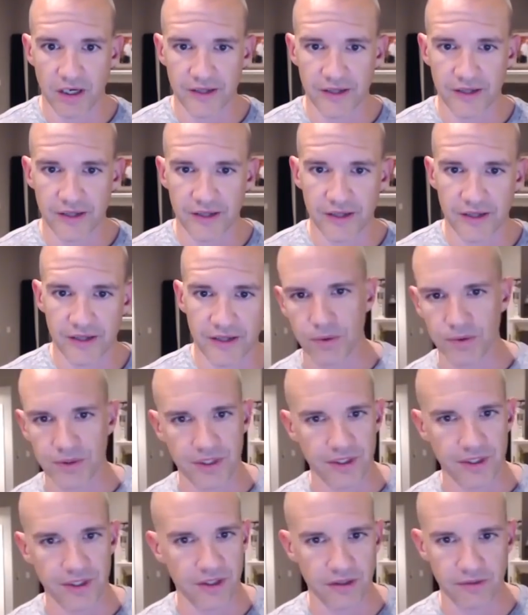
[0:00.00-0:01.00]
We lay out our
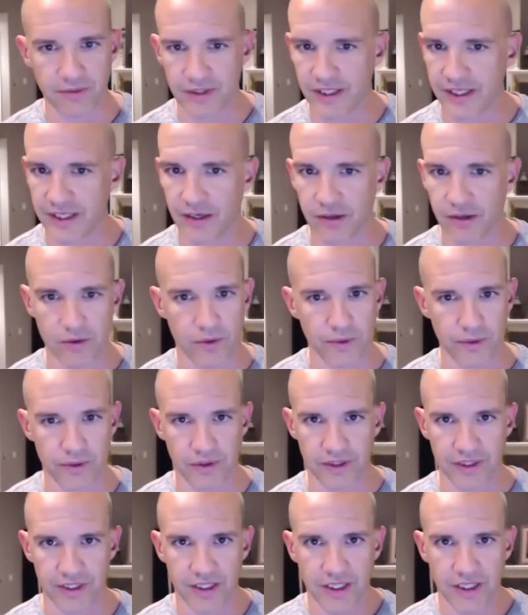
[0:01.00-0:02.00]
whole year and we lay out
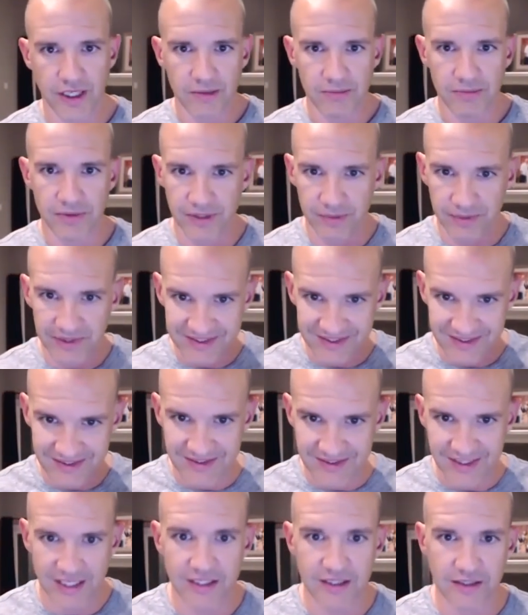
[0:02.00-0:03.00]
quarterly, but then we
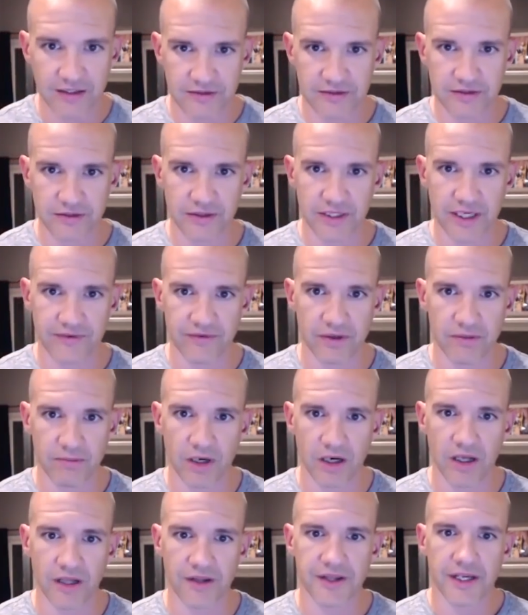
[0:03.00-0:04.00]
stay in tune every
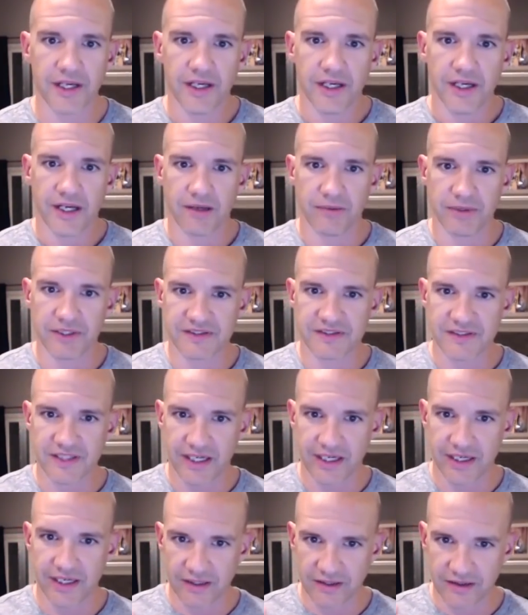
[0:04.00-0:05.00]
month and we
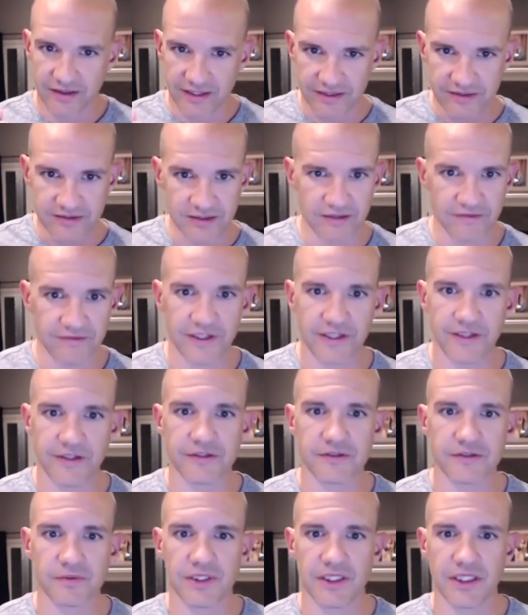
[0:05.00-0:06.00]
say, these are the
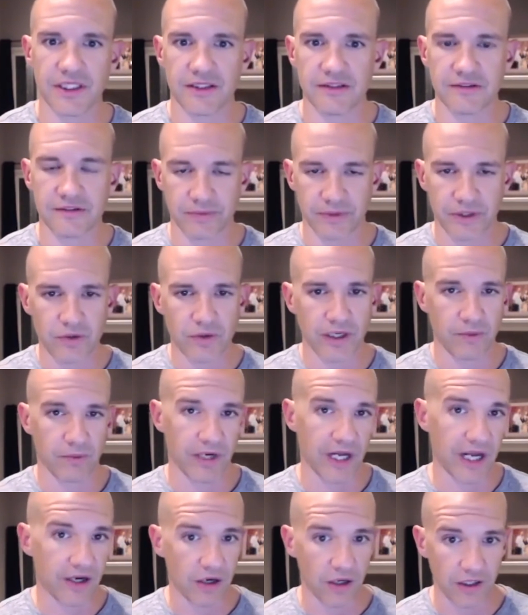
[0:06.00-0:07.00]
videos we need. So we create what I
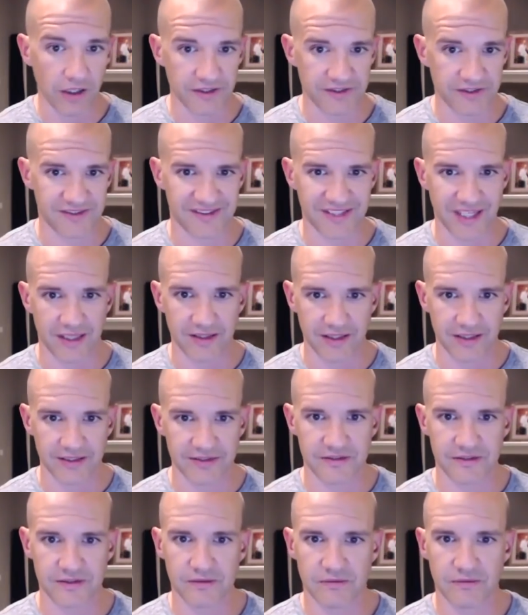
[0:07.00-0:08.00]
call our set list,
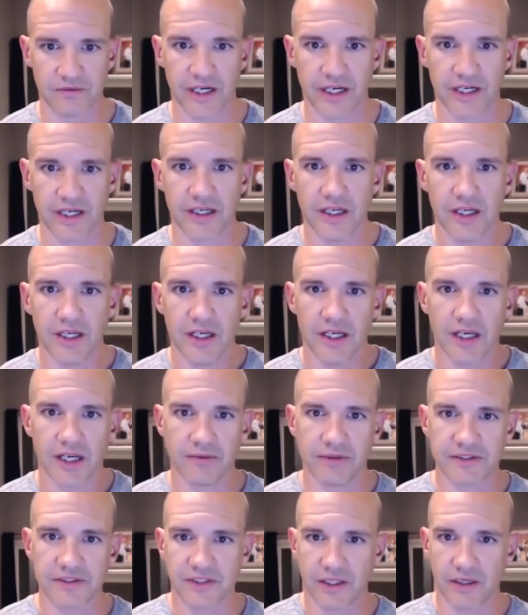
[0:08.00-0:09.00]
right? And we
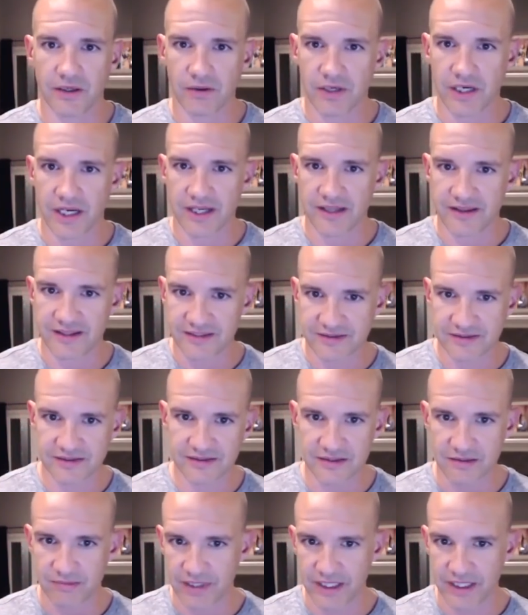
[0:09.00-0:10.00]
say, okay, this is the
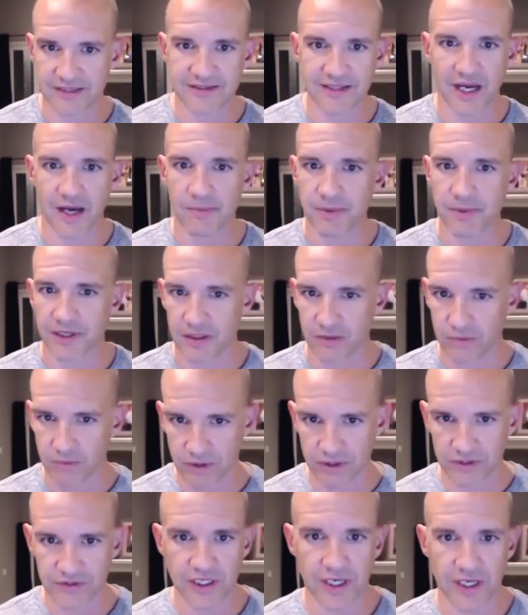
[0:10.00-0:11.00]
main topic and
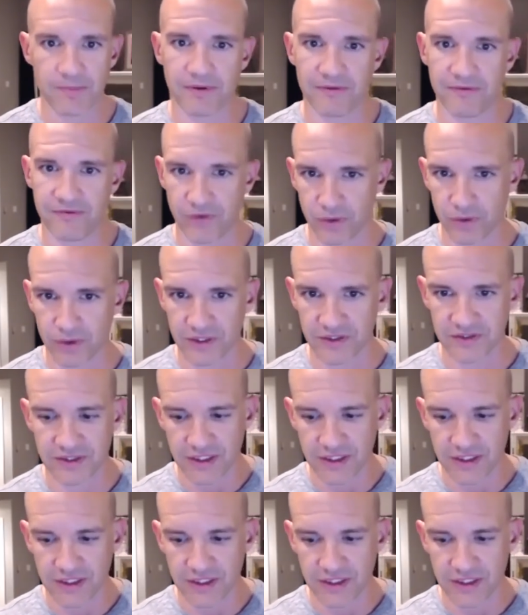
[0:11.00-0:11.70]
workshop and focus.